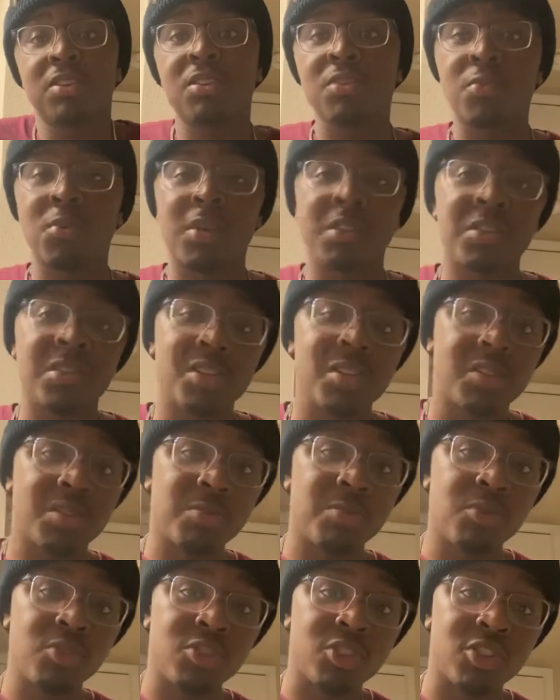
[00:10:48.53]
Do you want to see
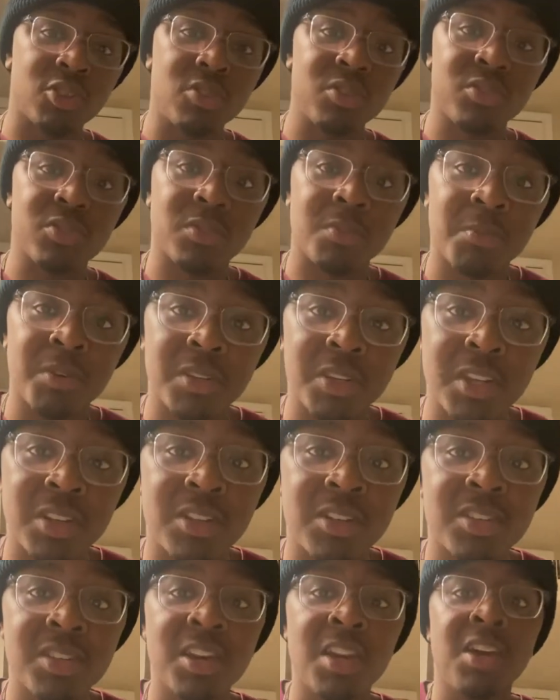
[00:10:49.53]
some new shoes from
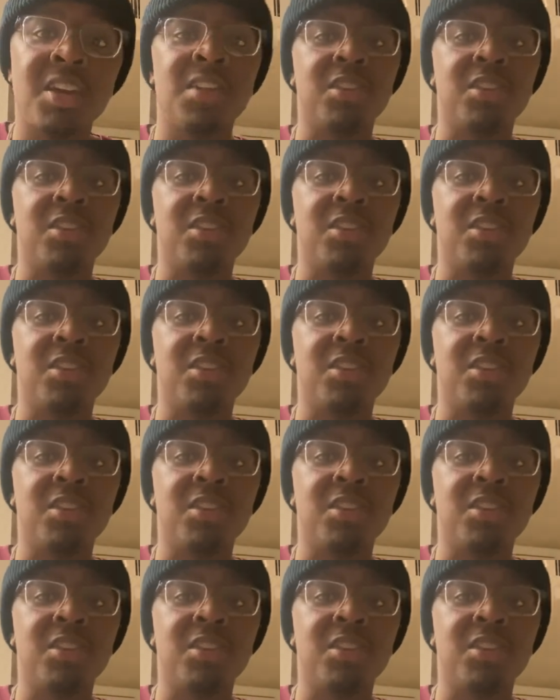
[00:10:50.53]
Adidas?